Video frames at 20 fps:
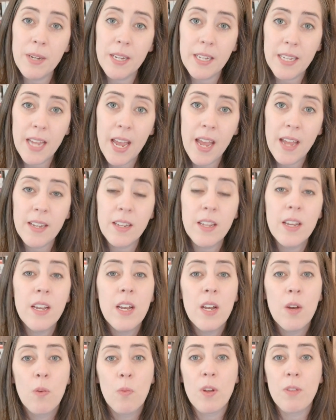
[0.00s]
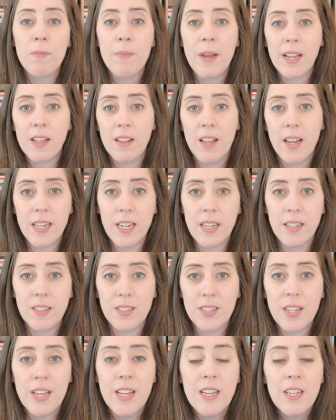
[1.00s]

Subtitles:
again with my clients.